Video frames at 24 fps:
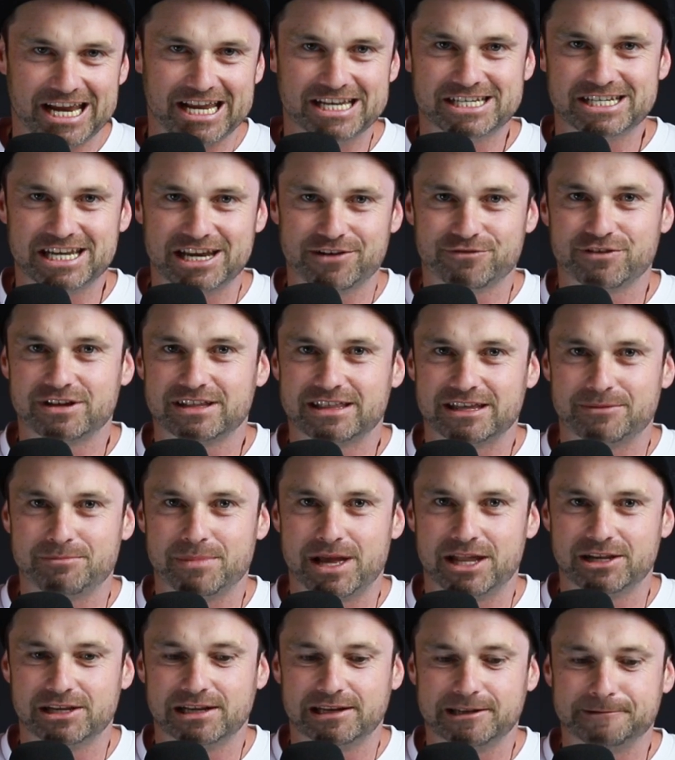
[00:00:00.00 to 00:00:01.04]
change everything
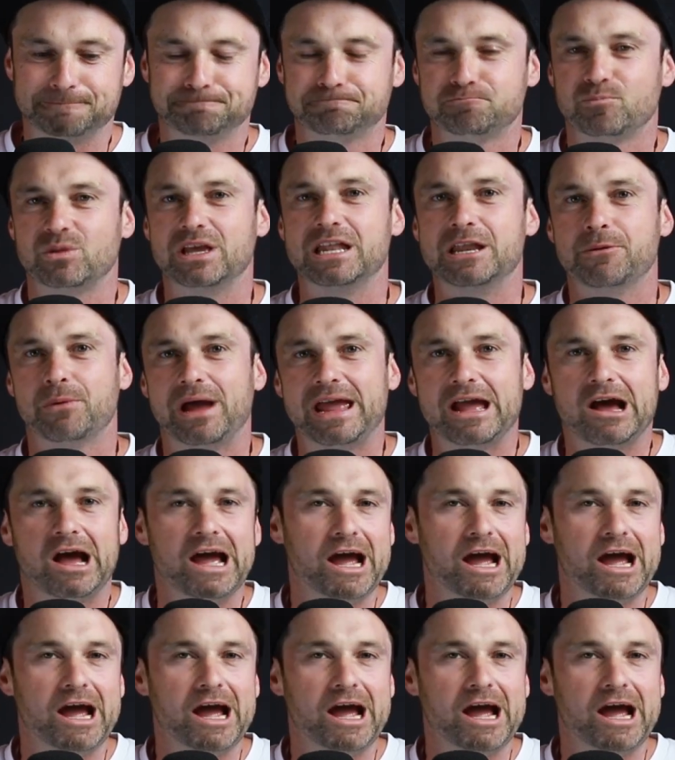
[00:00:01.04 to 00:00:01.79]
manually. Anyway,